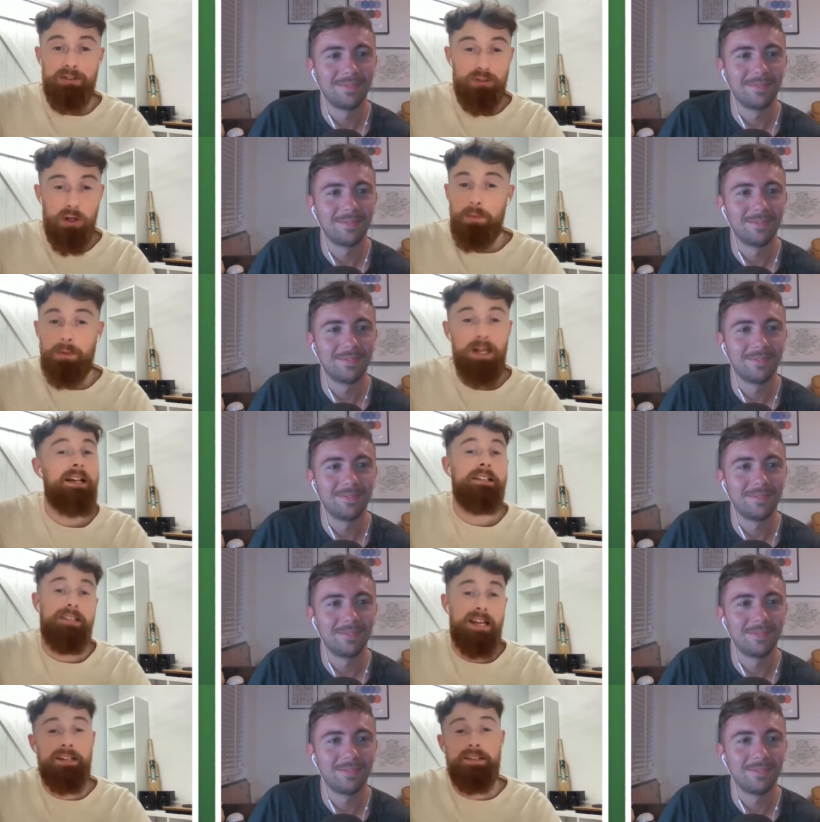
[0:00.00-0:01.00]
Speaker 1: top
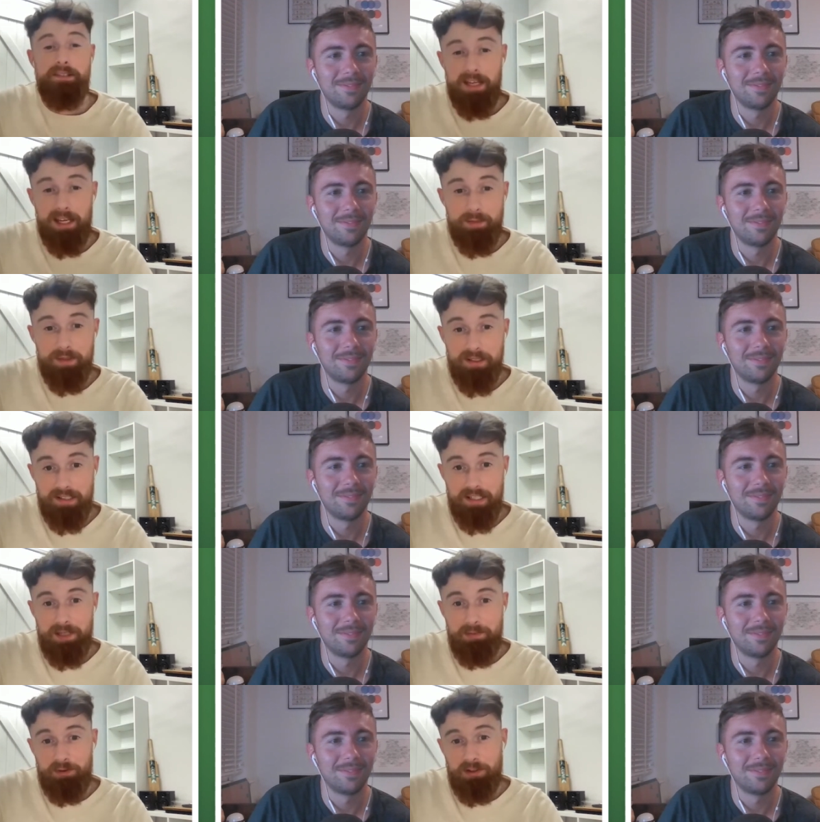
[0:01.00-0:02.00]
class entertainment to
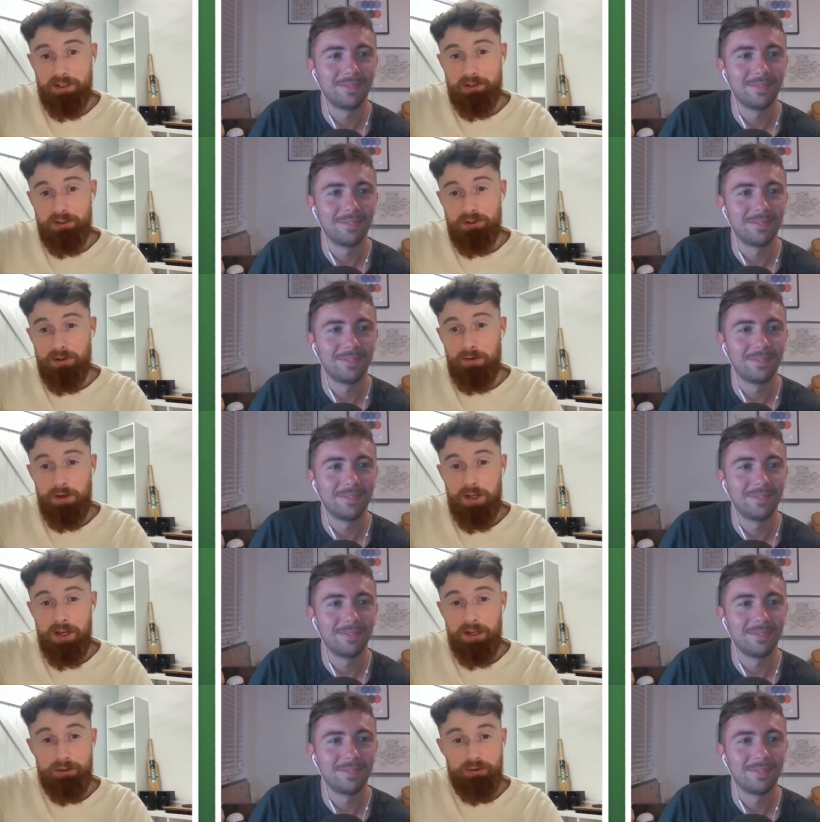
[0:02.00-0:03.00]
see him trying to control
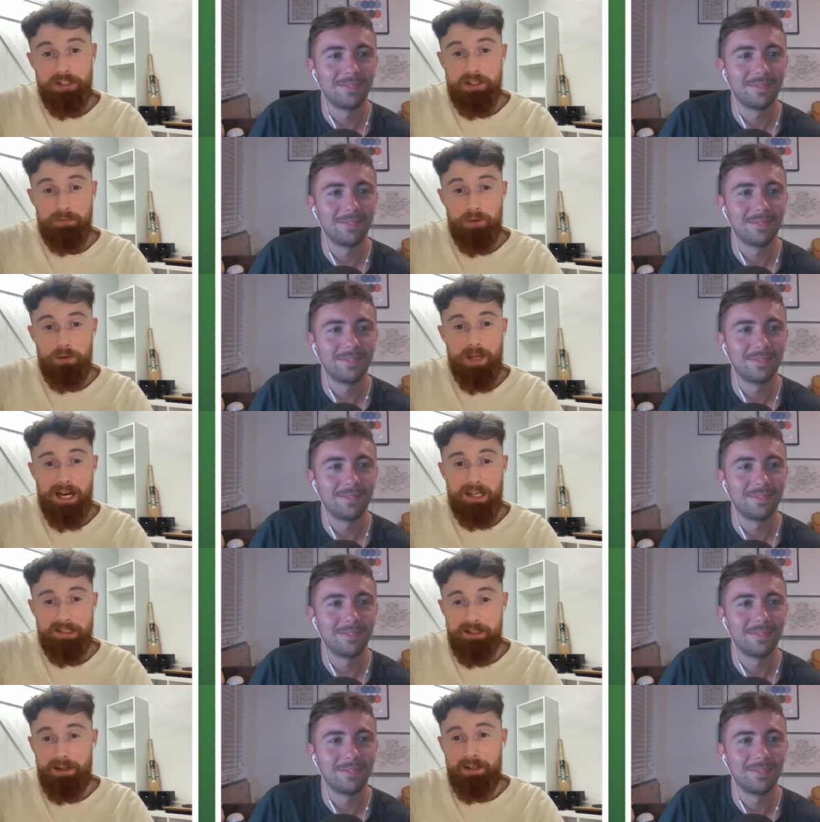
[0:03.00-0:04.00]
a dressing room that
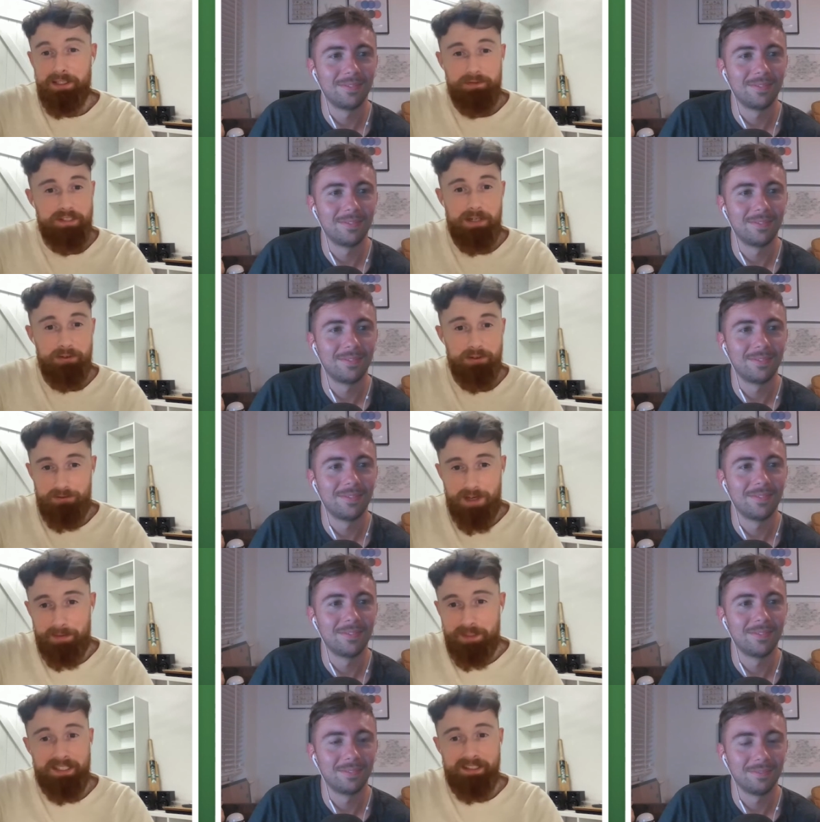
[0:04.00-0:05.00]
has the likes of Adel
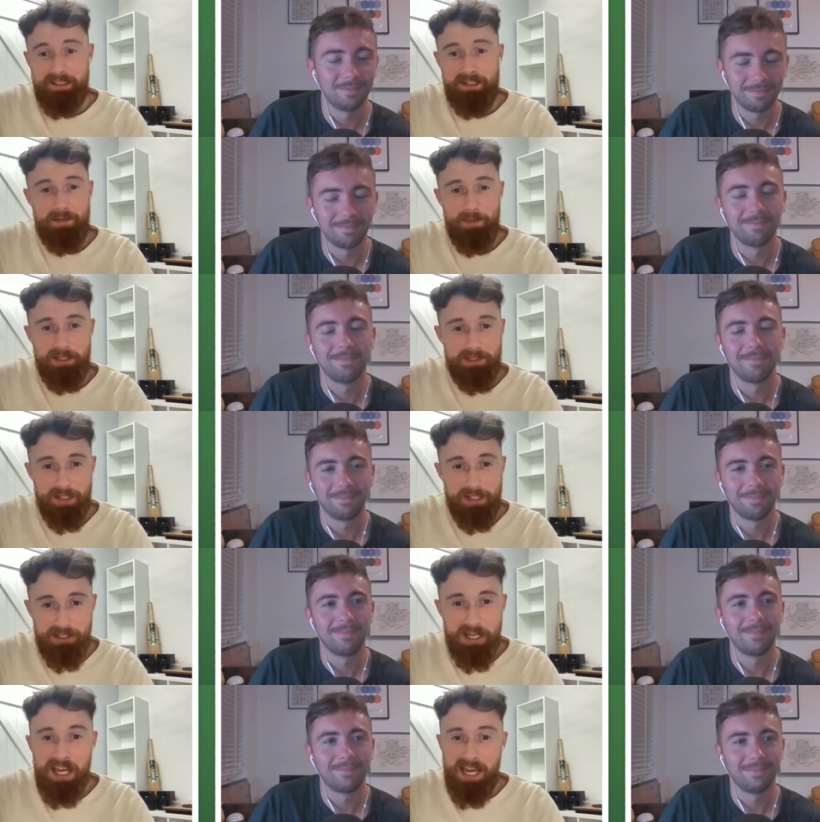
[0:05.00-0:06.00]
Taarabt, Alexander
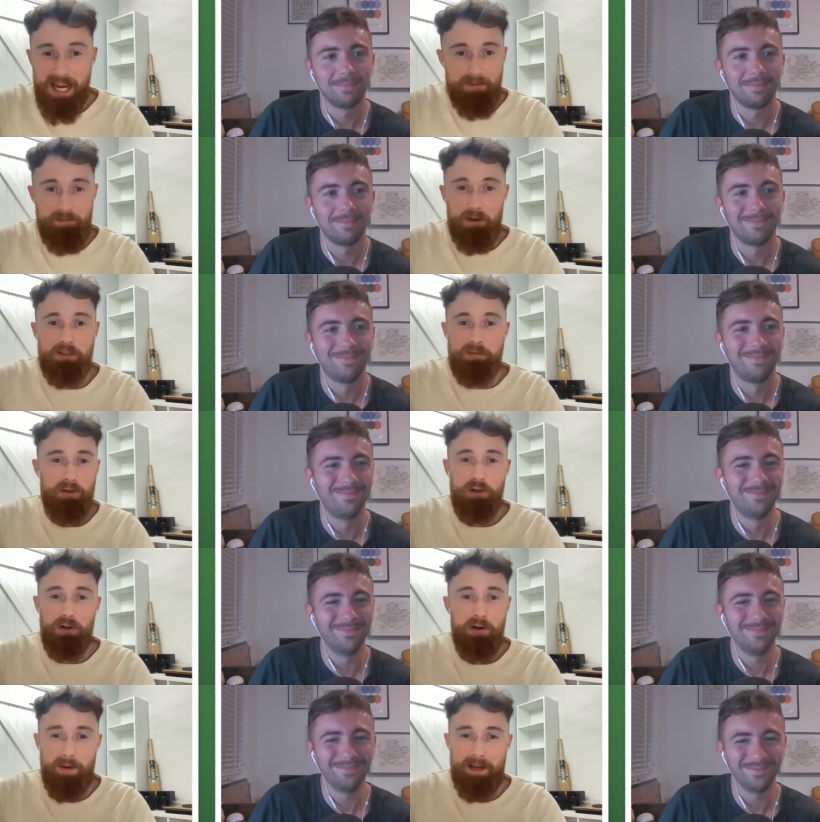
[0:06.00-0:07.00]
Mitrovic, and Ross
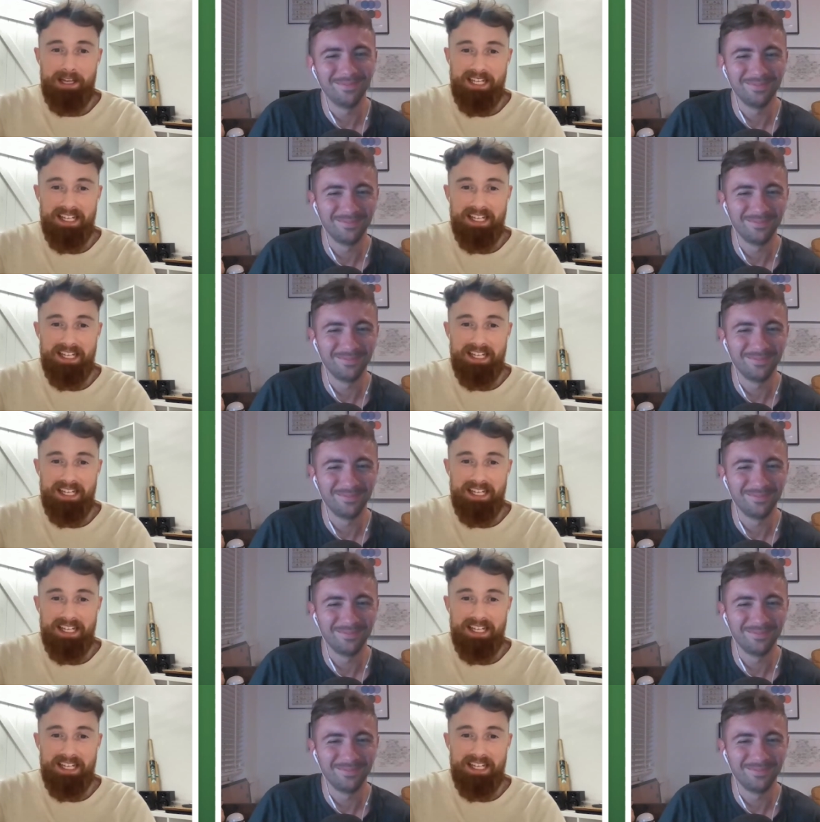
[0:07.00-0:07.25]
McCormack